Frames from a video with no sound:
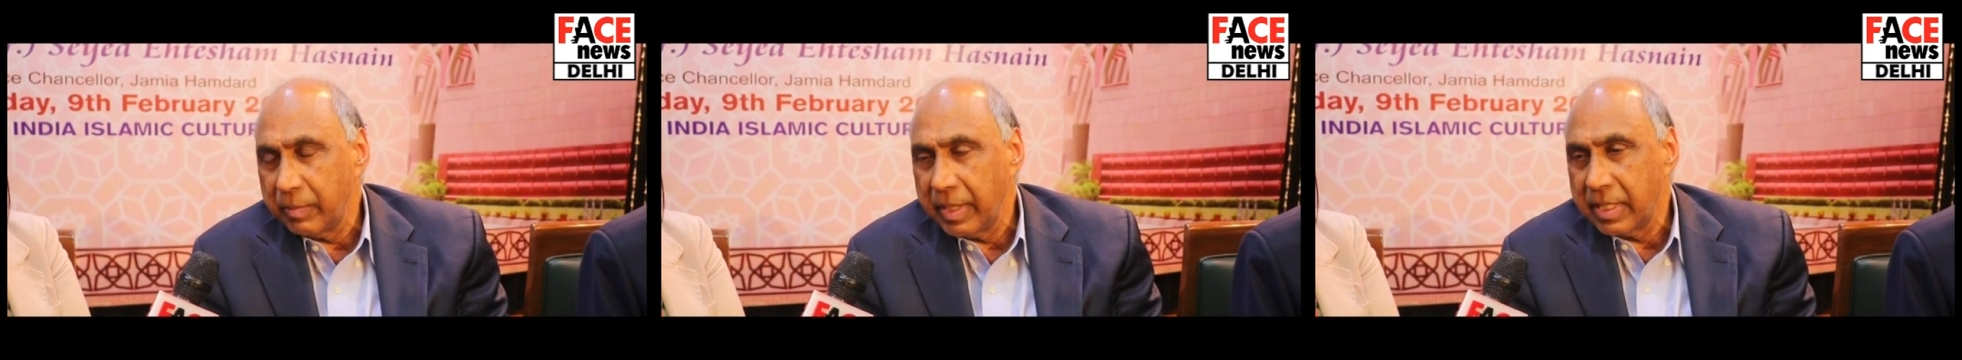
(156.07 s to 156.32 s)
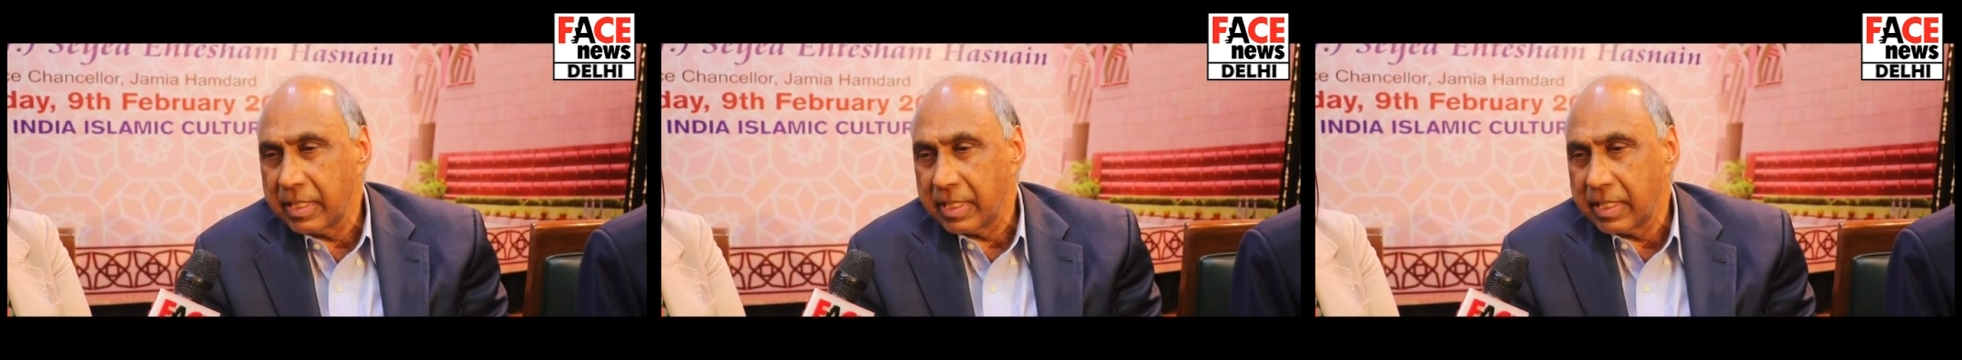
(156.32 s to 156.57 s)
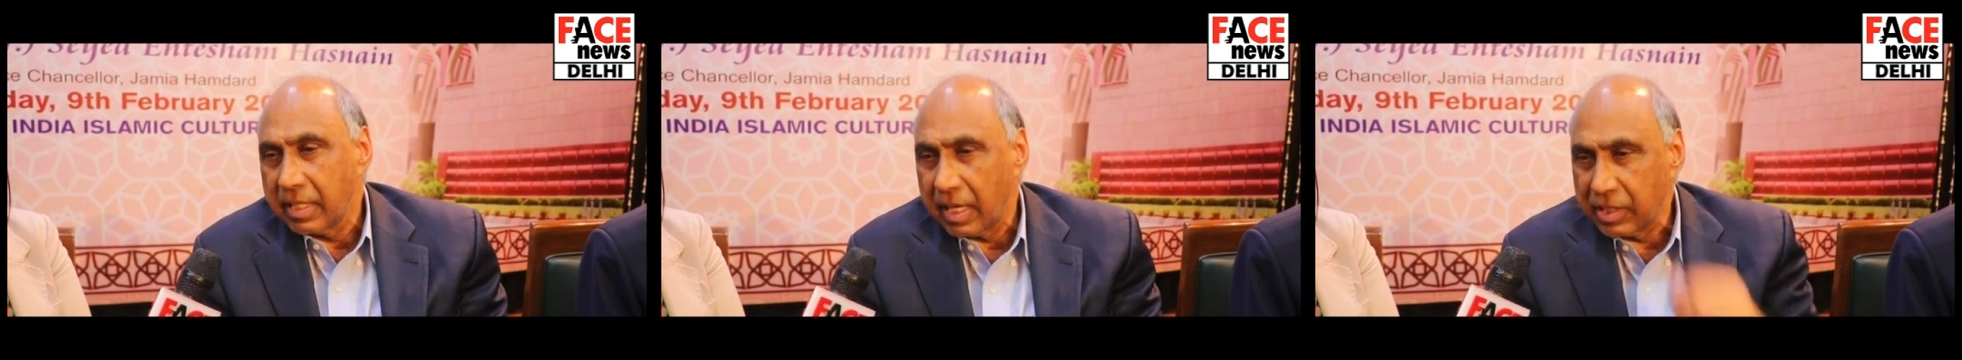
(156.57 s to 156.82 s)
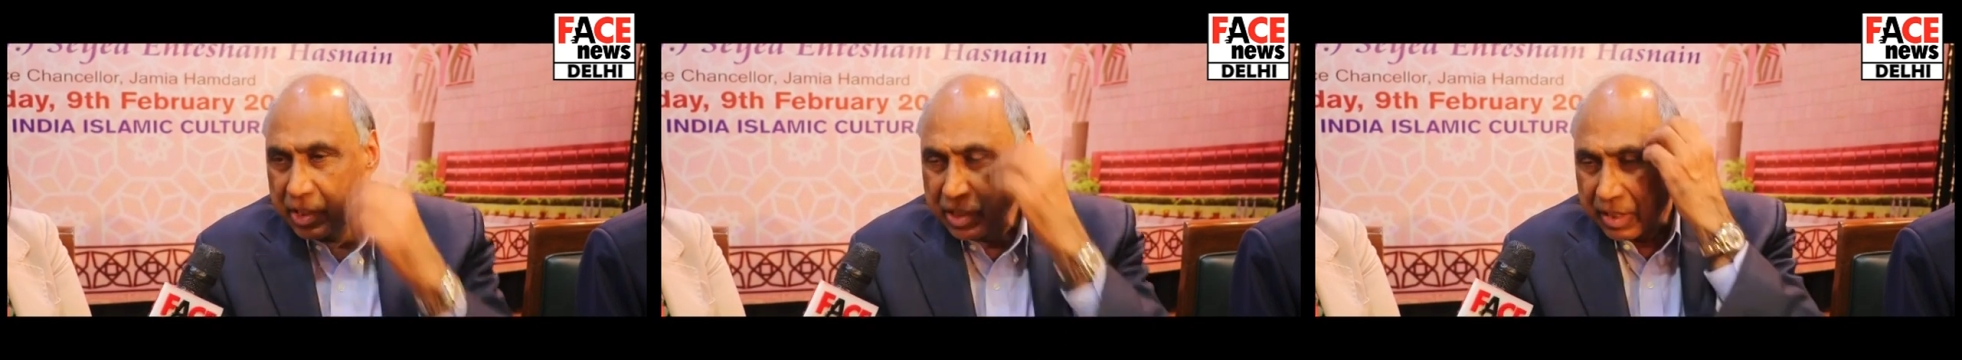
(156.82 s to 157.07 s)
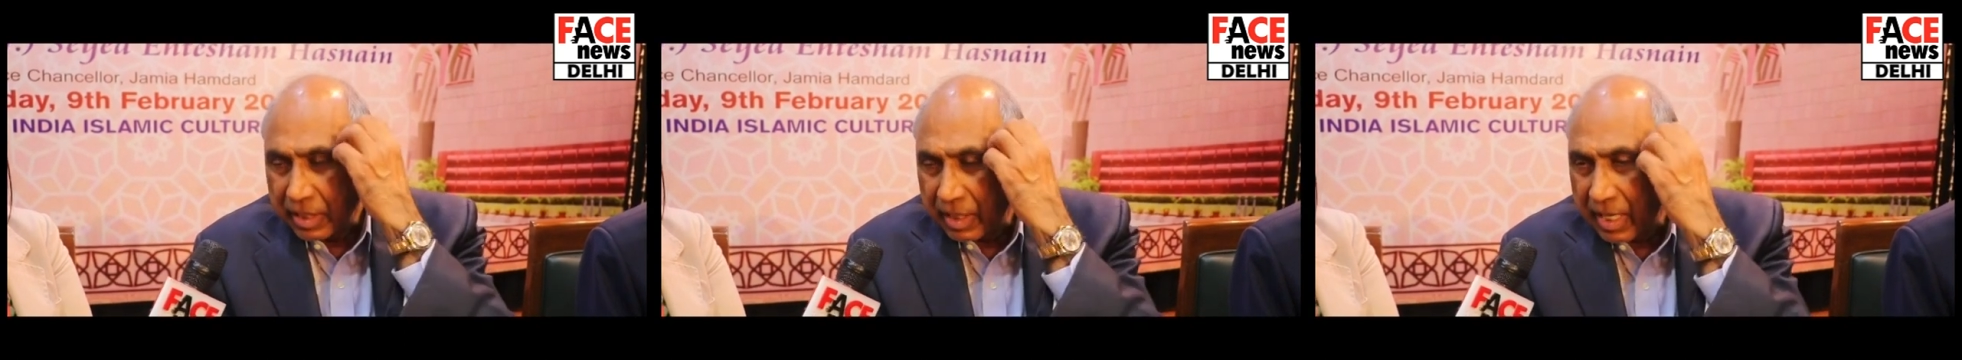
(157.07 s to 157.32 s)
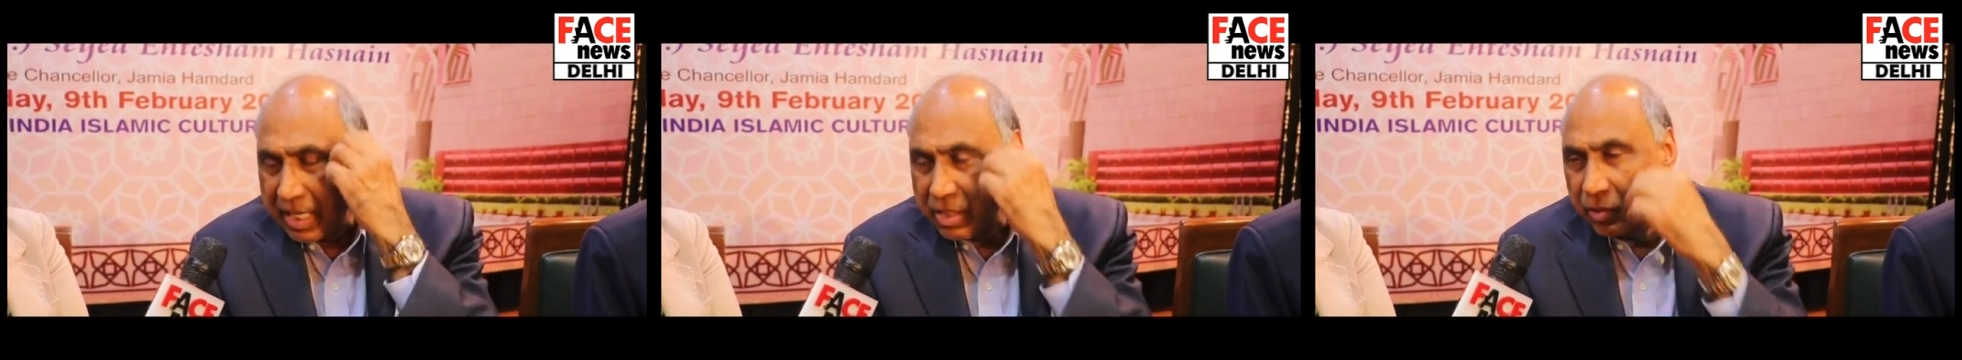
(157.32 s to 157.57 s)
means it's not just the
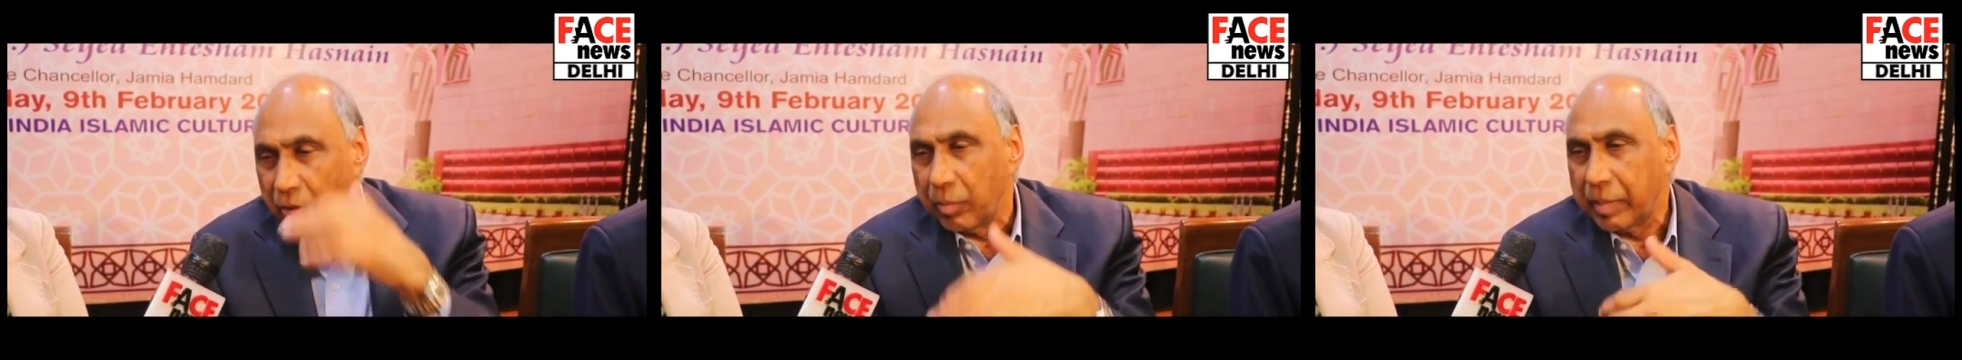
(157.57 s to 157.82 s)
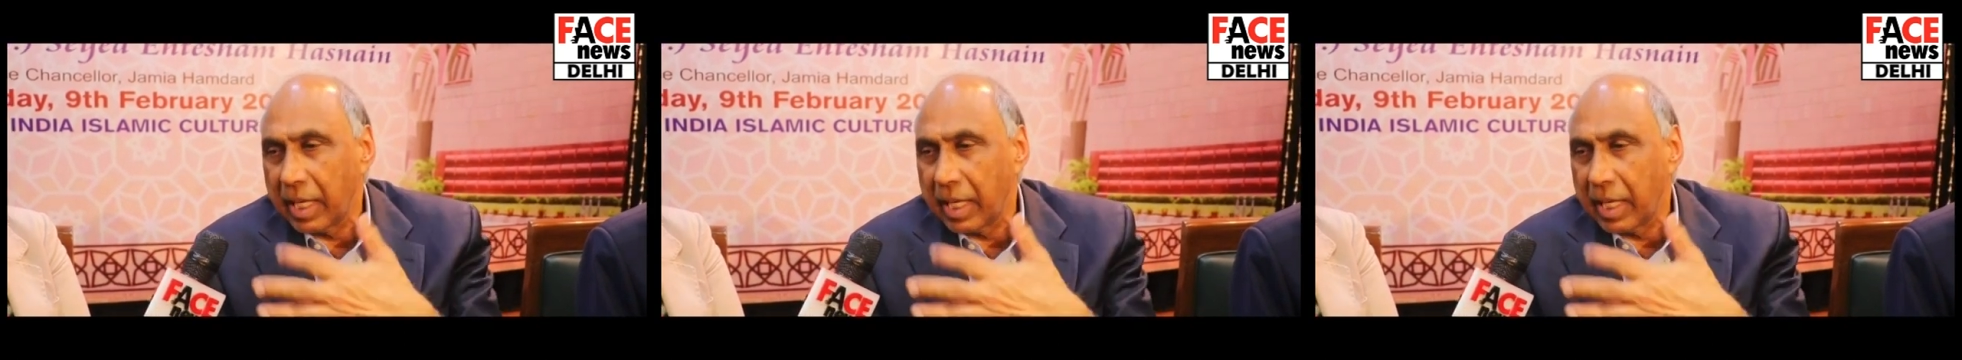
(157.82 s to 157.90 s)
classroom,